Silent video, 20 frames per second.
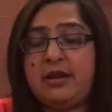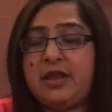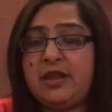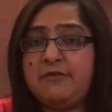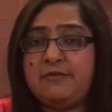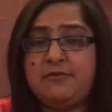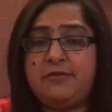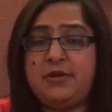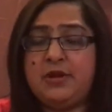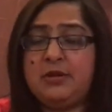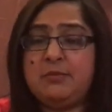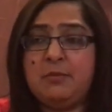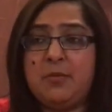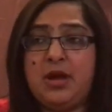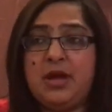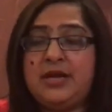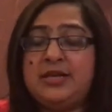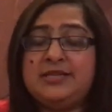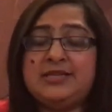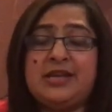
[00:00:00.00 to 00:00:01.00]
every
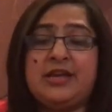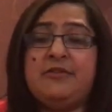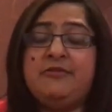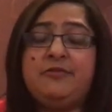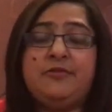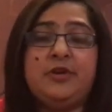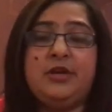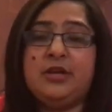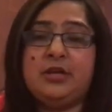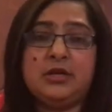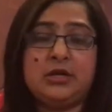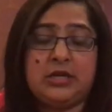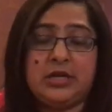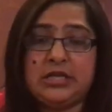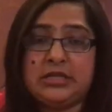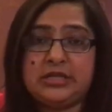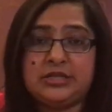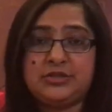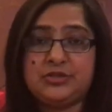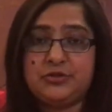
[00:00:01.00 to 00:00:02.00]
mind, every
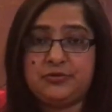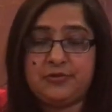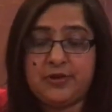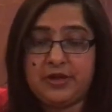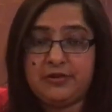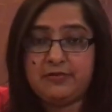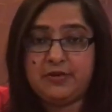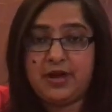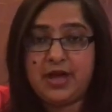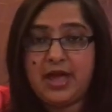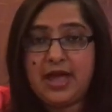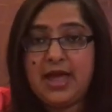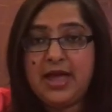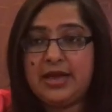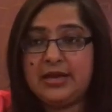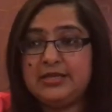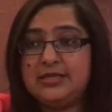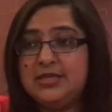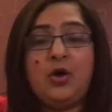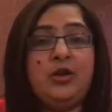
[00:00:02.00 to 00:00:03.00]
learning that you've ever
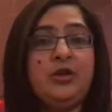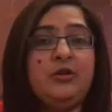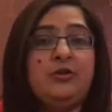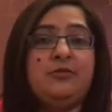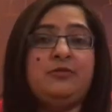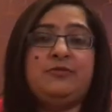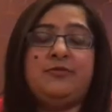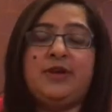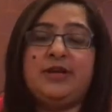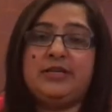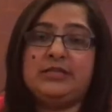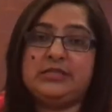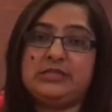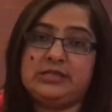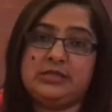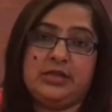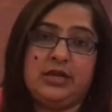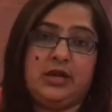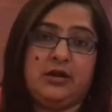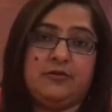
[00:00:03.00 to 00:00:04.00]
had, all you'll find is
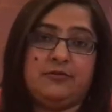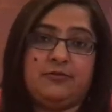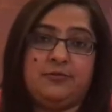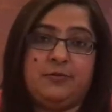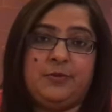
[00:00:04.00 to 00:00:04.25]
love,